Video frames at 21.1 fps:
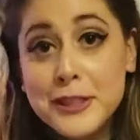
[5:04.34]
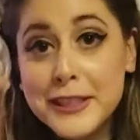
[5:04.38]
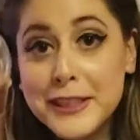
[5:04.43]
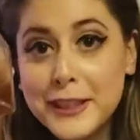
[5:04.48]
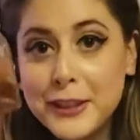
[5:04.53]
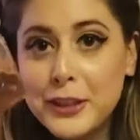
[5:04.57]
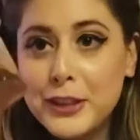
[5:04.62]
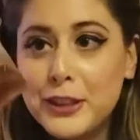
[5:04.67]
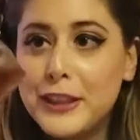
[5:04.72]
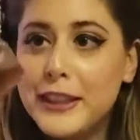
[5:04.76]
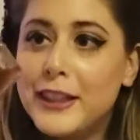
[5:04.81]
a
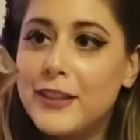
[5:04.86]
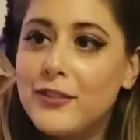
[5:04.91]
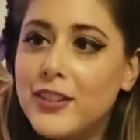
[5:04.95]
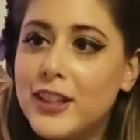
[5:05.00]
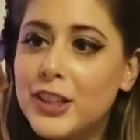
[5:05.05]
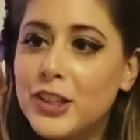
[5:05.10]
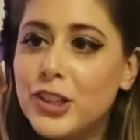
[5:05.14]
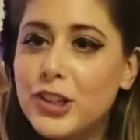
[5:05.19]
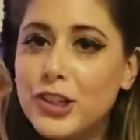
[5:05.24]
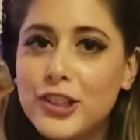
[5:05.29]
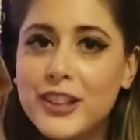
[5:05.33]
little like
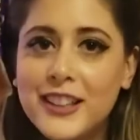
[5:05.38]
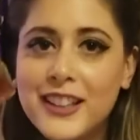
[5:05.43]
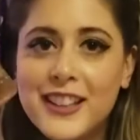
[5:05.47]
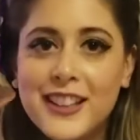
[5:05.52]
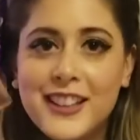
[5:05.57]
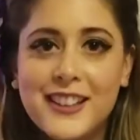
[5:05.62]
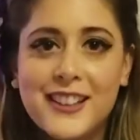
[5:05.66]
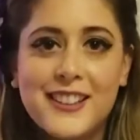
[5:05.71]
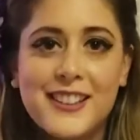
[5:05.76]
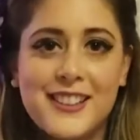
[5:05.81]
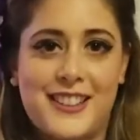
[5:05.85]
vinegar
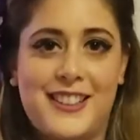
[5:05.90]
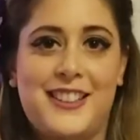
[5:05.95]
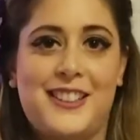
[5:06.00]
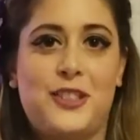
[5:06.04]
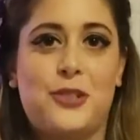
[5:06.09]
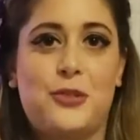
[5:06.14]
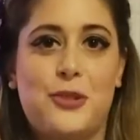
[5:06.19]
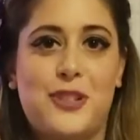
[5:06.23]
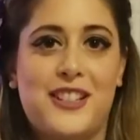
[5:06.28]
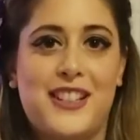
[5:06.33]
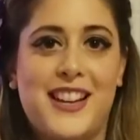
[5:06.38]
thingy. This
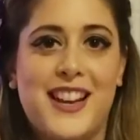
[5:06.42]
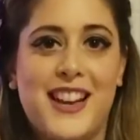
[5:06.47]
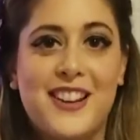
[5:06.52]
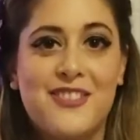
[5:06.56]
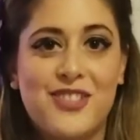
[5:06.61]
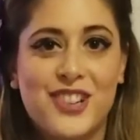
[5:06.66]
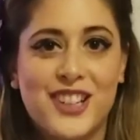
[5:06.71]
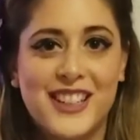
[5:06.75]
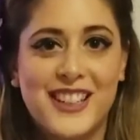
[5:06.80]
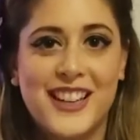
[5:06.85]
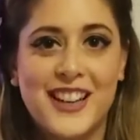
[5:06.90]
is all I have
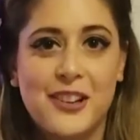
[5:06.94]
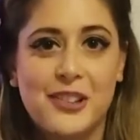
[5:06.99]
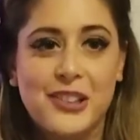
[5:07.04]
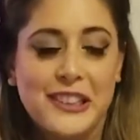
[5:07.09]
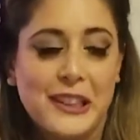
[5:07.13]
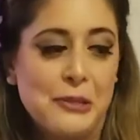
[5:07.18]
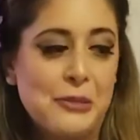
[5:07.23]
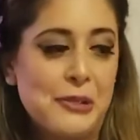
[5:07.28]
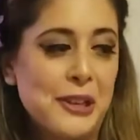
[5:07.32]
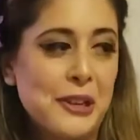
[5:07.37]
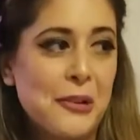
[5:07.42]
right now, and
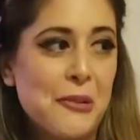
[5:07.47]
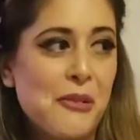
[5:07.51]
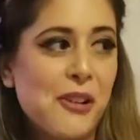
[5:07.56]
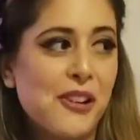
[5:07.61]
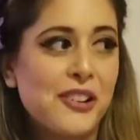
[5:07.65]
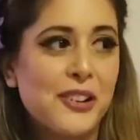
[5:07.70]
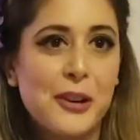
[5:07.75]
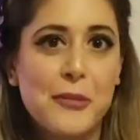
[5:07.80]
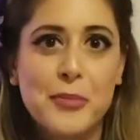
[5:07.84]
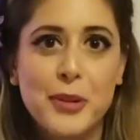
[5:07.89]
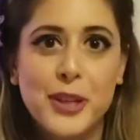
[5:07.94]
I want to
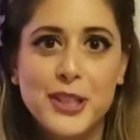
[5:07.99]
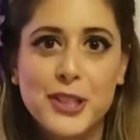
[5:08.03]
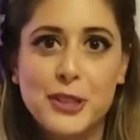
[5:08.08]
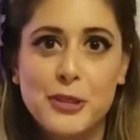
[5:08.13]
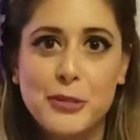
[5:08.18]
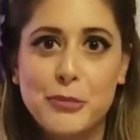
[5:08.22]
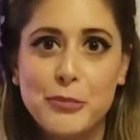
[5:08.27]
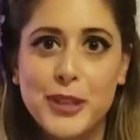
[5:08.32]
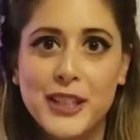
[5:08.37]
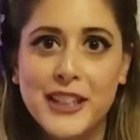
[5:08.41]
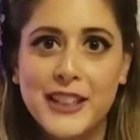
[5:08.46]
order a bunch
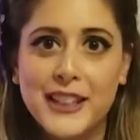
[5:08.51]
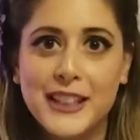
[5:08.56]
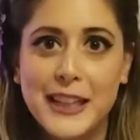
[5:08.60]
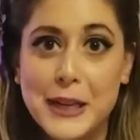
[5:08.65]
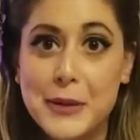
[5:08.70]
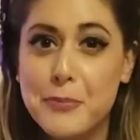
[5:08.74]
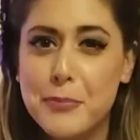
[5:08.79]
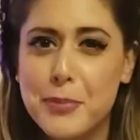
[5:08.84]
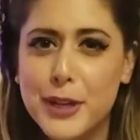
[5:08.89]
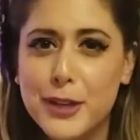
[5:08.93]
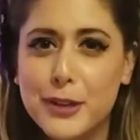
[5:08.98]
of mini
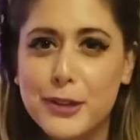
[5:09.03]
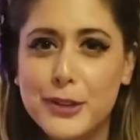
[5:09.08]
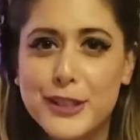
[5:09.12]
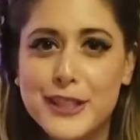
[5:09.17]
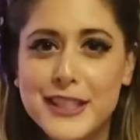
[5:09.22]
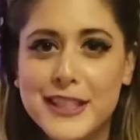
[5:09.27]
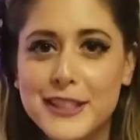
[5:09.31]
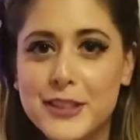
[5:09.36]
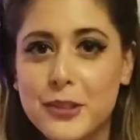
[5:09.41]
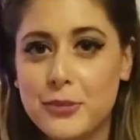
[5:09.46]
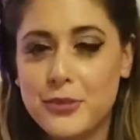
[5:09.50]
like bitters
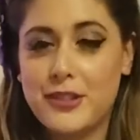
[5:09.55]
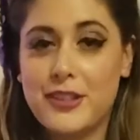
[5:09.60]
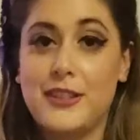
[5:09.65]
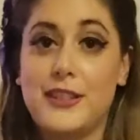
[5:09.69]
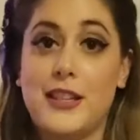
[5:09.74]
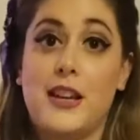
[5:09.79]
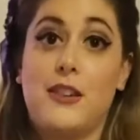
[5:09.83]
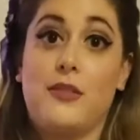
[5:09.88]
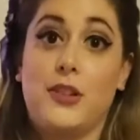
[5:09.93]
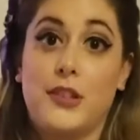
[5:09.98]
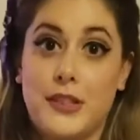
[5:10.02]
things because
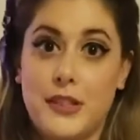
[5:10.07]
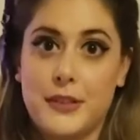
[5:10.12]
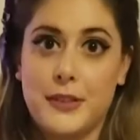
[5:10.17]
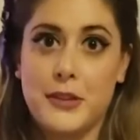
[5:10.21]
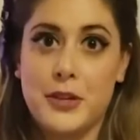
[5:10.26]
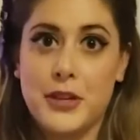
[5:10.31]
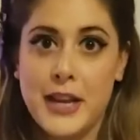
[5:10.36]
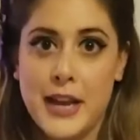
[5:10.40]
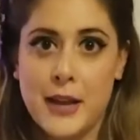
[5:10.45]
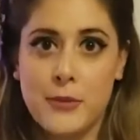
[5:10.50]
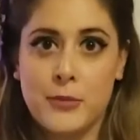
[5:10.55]
everything's
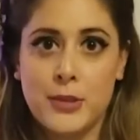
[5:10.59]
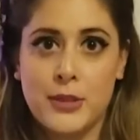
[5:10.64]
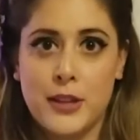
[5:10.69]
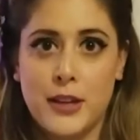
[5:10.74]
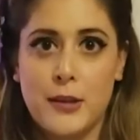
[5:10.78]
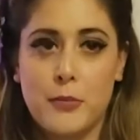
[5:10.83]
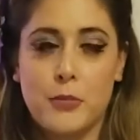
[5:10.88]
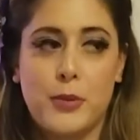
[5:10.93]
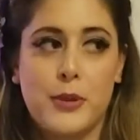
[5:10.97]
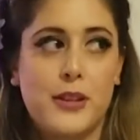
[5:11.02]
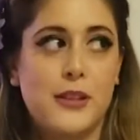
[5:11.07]
on
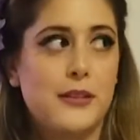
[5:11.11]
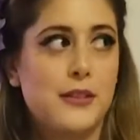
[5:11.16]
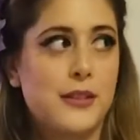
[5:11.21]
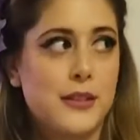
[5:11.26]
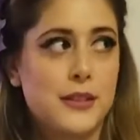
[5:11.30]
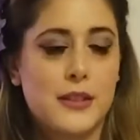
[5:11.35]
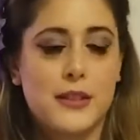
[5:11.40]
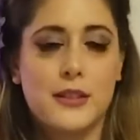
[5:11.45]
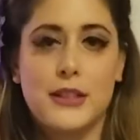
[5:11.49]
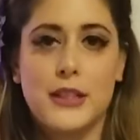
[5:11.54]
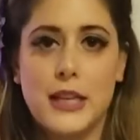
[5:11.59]
Amazon, but
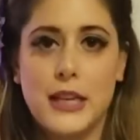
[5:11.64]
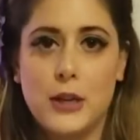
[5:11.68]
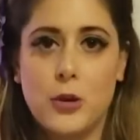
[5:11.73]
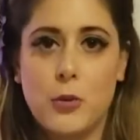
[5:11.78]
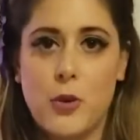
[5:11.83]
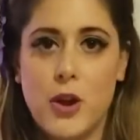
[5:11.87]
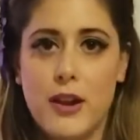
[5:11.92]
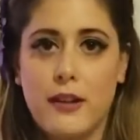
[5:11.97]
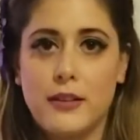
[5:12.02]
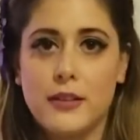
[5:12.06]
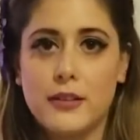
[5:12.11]
it's gonna take a
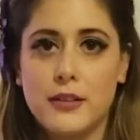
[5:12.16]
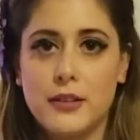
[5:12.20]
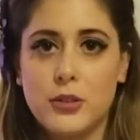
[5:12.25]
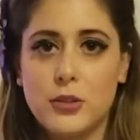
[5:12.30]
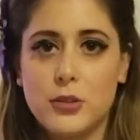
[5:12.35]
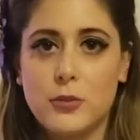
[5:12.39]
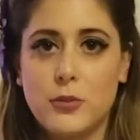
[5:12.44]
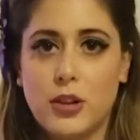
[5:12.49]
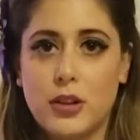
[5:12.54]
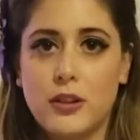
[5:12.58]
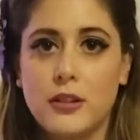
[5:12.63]
while
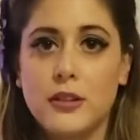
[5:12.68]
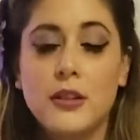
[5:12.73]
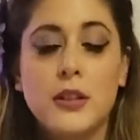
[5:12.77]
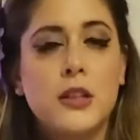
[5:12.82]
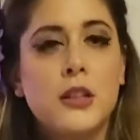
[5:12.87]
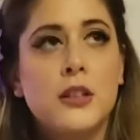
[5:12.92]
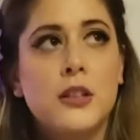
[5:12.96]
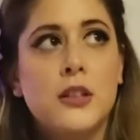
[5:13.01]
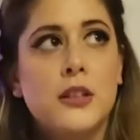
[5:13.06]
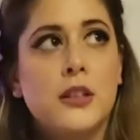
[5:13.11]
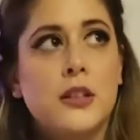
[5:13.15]
since we're
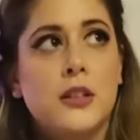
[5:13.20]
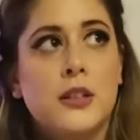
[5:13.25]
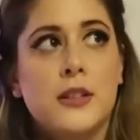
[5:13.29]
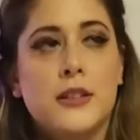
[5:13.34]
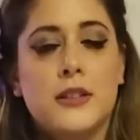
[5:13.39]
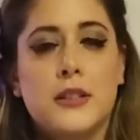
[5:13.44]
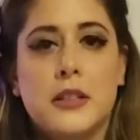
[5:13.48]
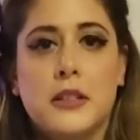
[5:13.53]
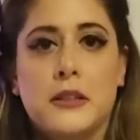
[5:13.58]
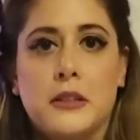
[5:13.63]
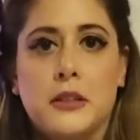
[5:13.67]

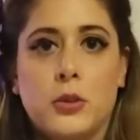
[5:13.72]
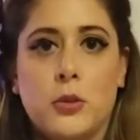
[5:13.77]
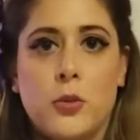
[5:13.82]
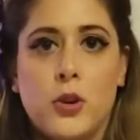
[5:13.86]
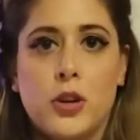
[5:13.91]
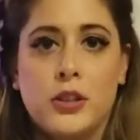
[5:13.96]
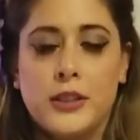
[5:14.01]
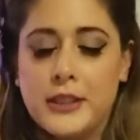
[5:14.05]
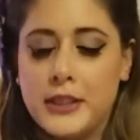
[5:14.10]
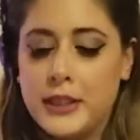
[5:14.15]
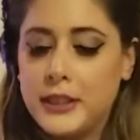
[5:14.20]
still in
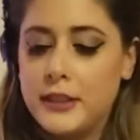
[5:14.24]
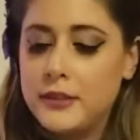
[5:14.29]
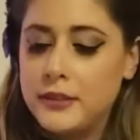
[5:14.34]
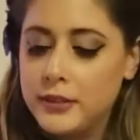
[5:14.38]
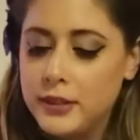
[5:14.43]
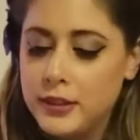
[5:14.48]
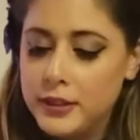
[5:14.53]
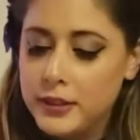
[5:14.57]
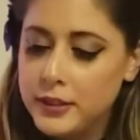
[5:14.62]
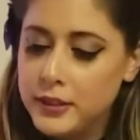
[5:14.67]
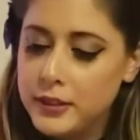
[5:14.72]
quarantine.
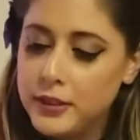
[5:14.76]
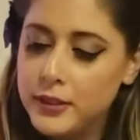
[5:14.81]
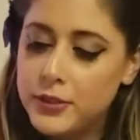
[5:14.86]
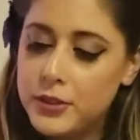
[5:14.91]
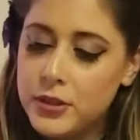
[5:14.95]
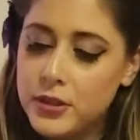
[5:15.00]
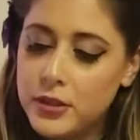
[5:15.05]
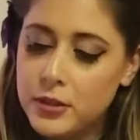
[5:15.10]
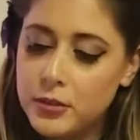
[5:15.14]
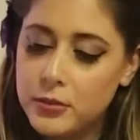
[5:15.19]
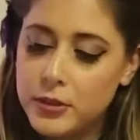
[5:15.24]

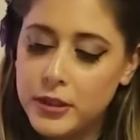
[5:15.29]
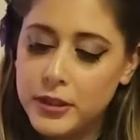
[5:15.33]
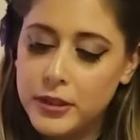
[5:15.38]
So,